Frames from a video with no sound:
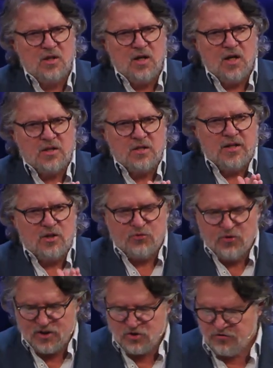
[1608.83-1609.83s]
uh, to get a
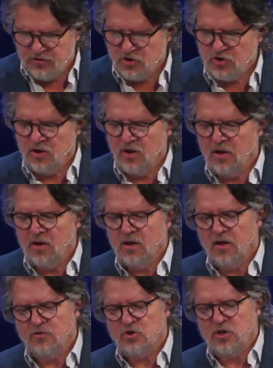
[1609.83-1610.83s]
fresh vision uh,
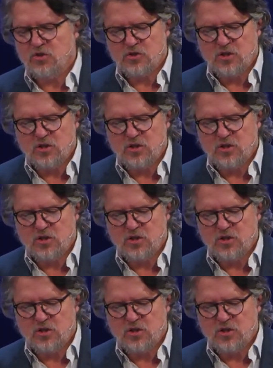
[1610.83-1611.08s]
of Jesus.